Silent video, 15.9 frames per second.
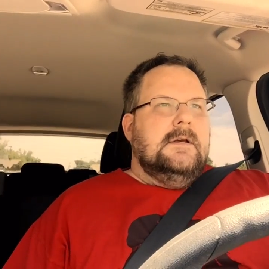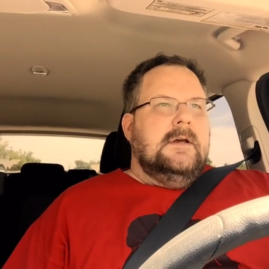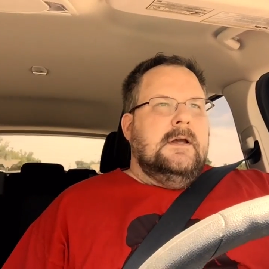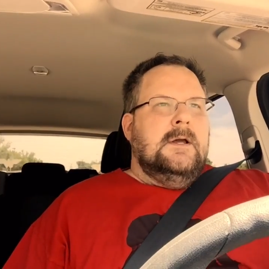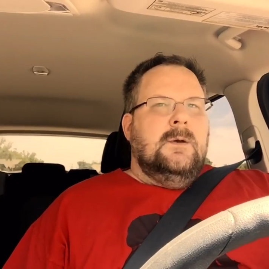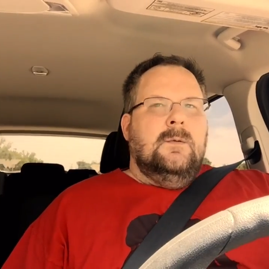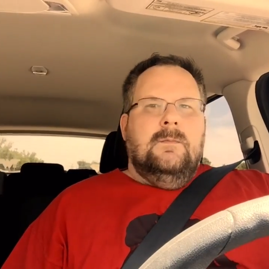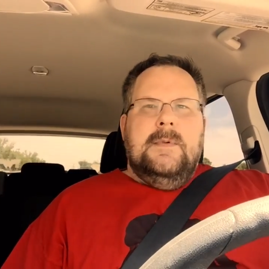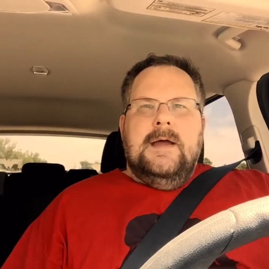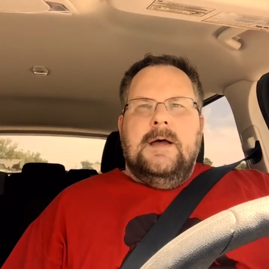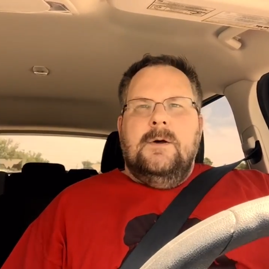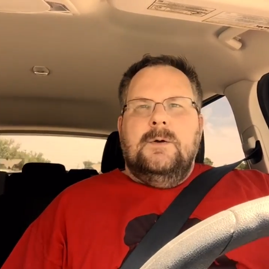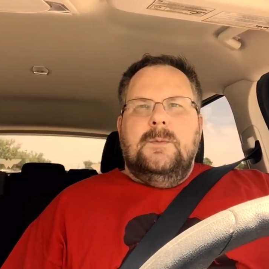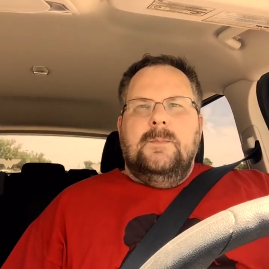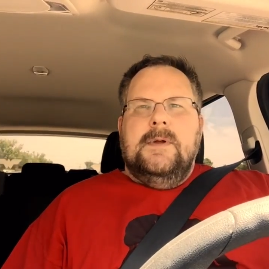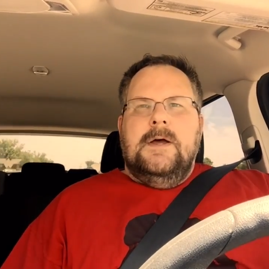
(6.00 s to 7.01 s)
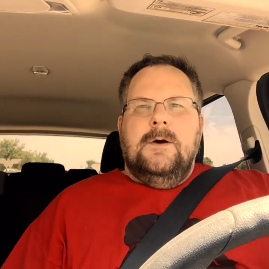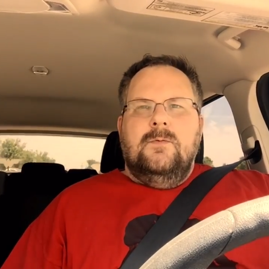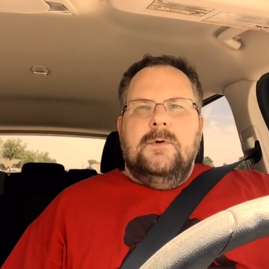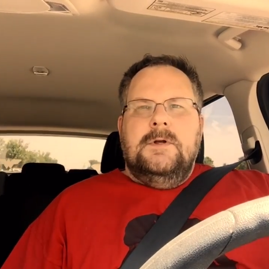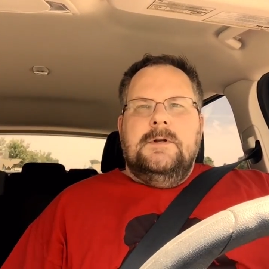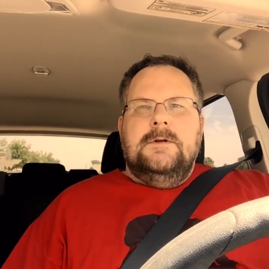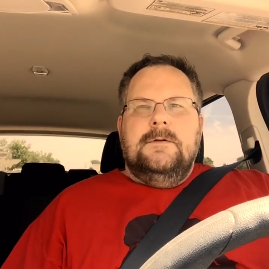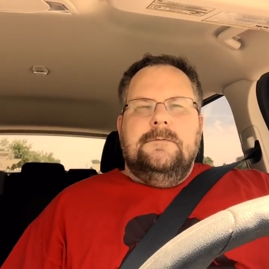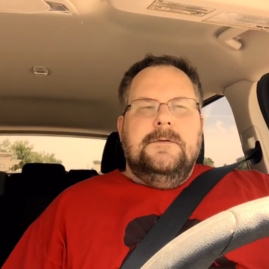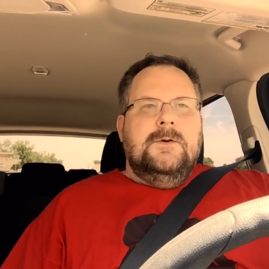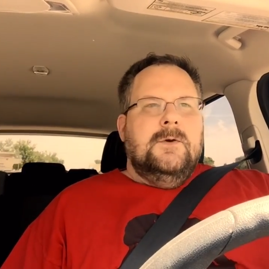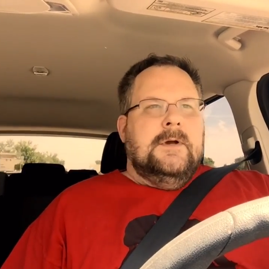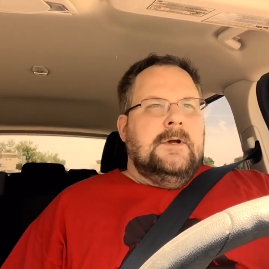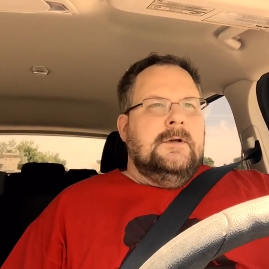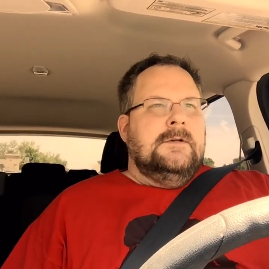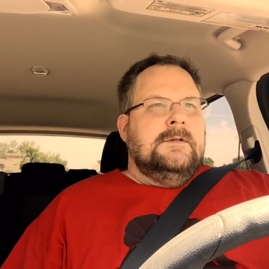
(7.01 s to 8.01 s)
I am out about running a few
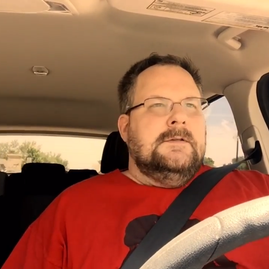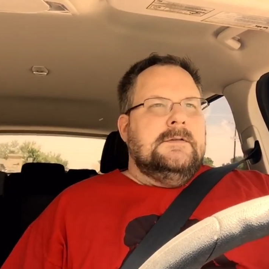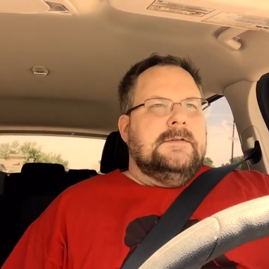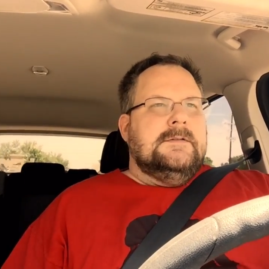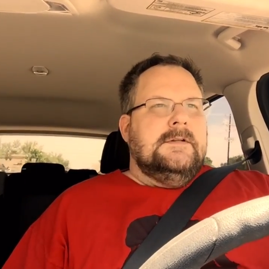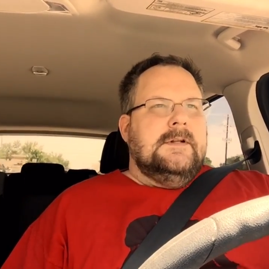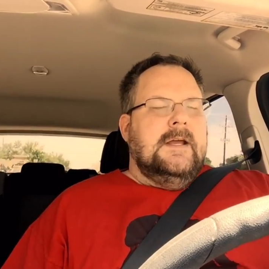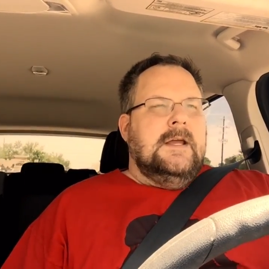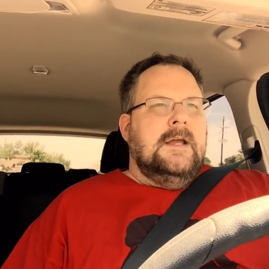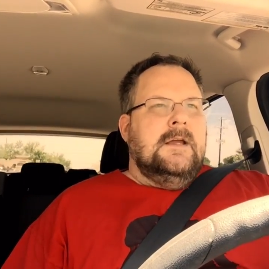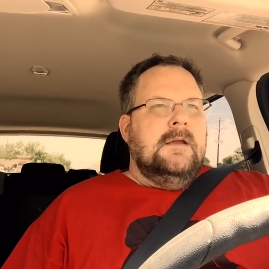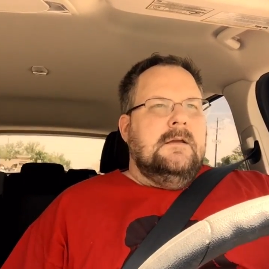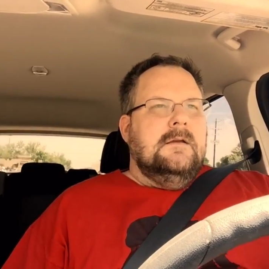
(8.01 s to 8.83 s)
errands today.